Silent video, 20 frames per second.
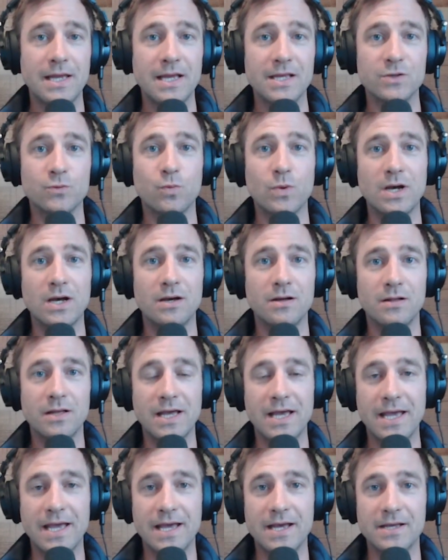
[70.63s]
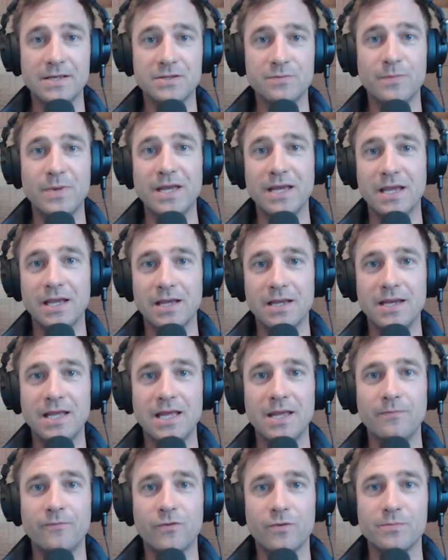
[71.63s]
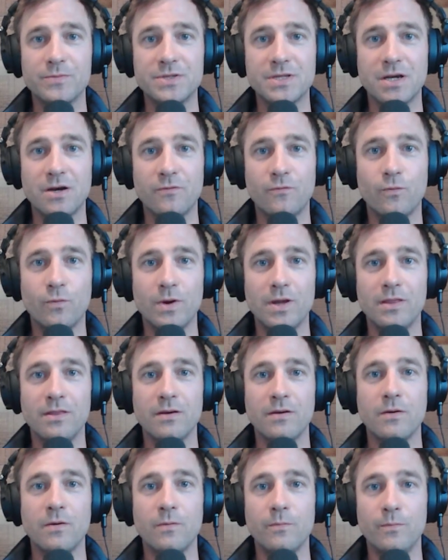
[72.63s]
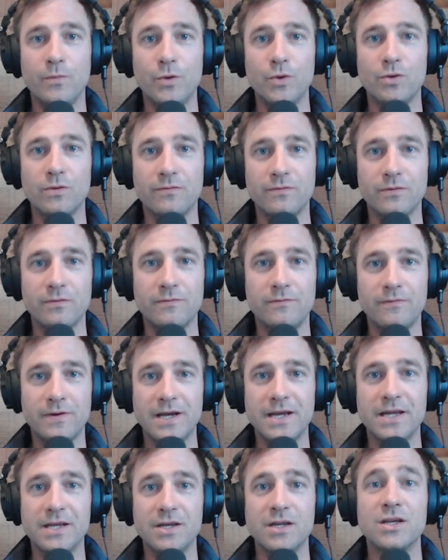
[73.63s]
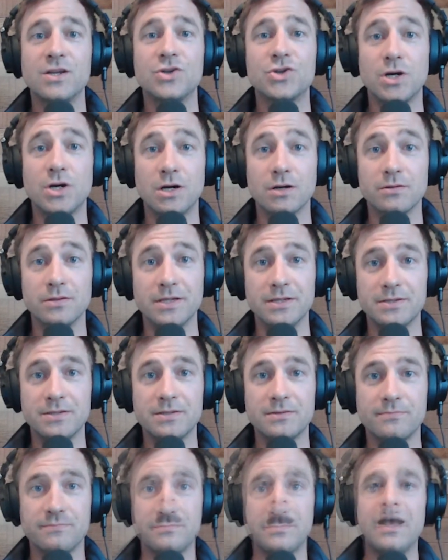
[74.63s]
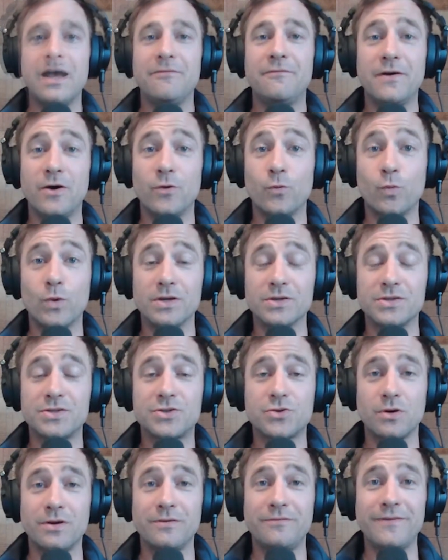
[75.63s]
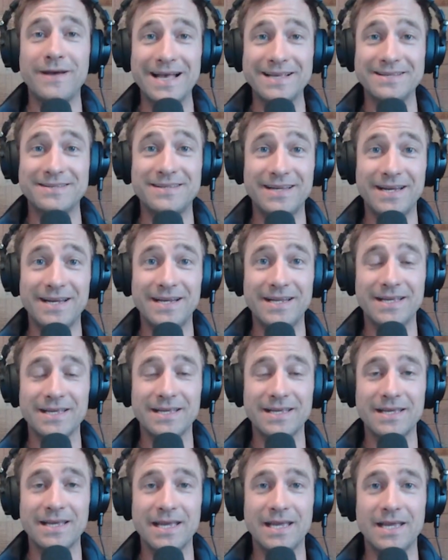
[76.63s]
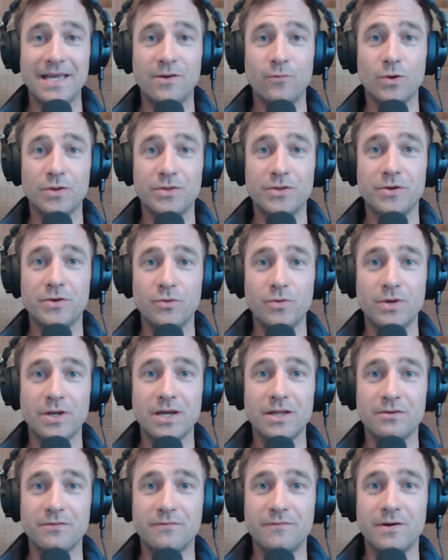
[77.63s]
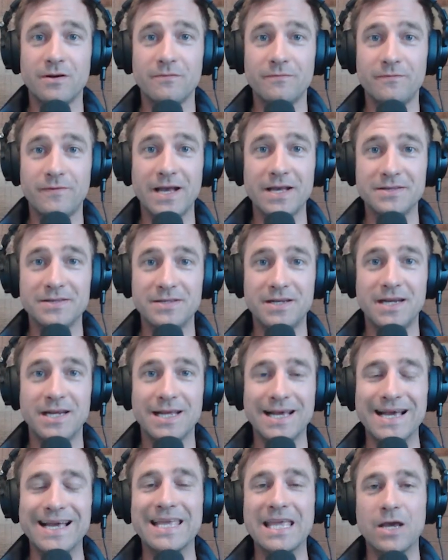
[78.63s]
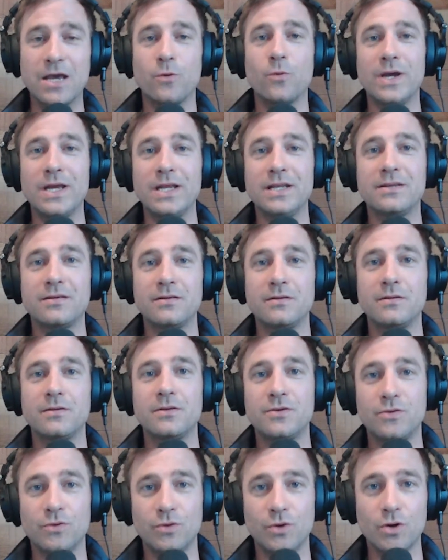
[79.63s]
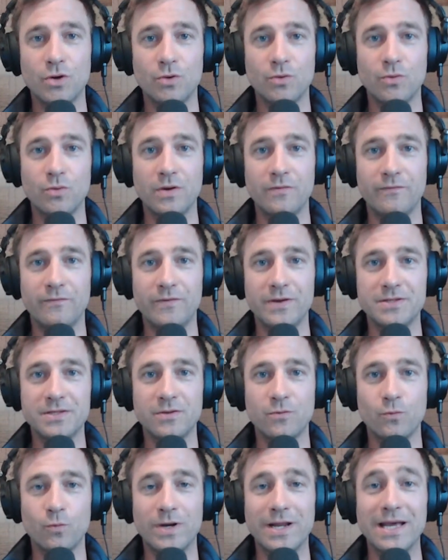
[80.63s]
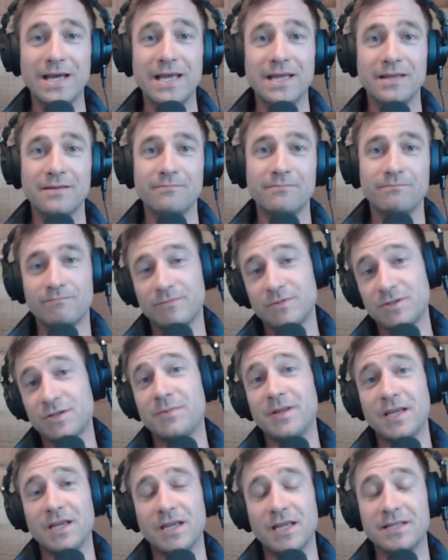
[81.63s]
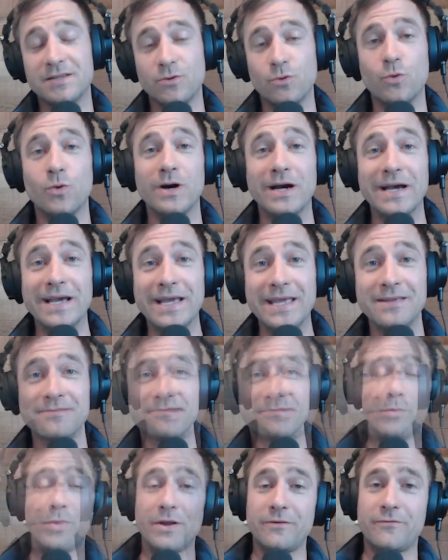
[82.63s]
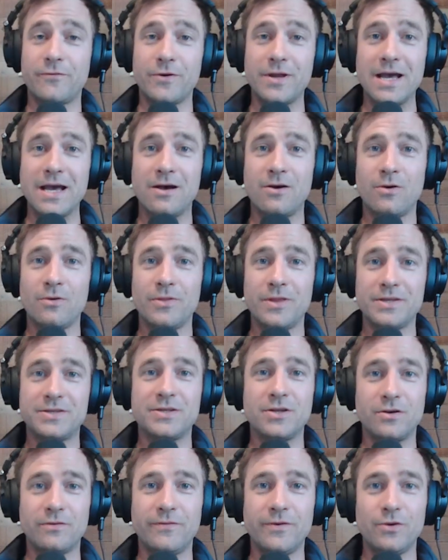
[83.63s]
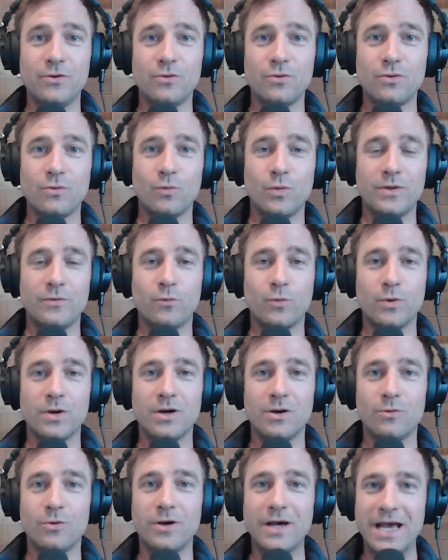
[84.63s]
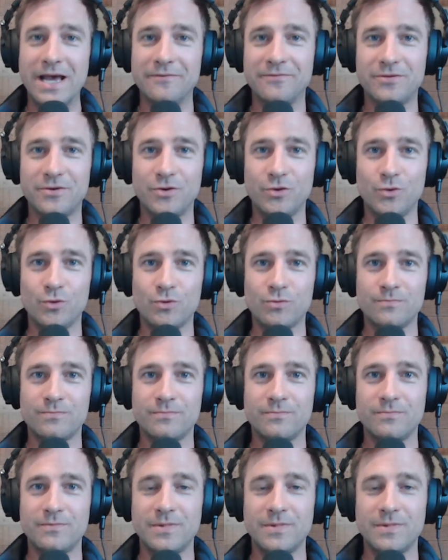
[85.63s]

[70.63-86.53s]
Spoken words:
as well as making a name for himself with beautiful, fine chocolates. I found Will's story fascinating and what they're doing on their farm fascinating. I can't wait to go visit when I someday get to Hawaii. But for now, this interview with Will will have to do.